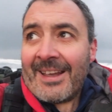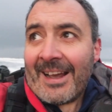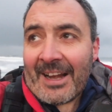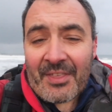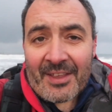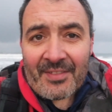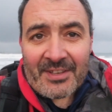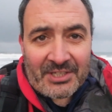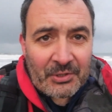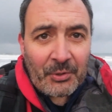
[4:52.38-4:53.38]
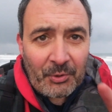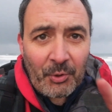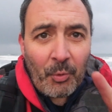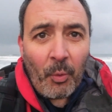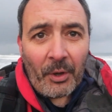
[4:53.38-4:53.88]
And I think this is going to
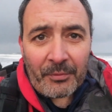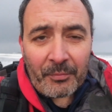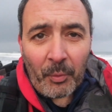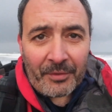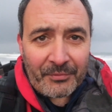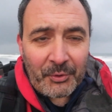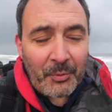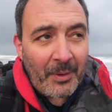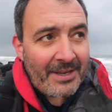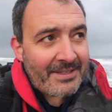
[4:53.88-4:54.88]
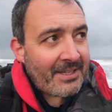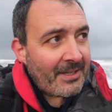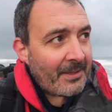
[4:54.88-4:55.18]
go one of two ways,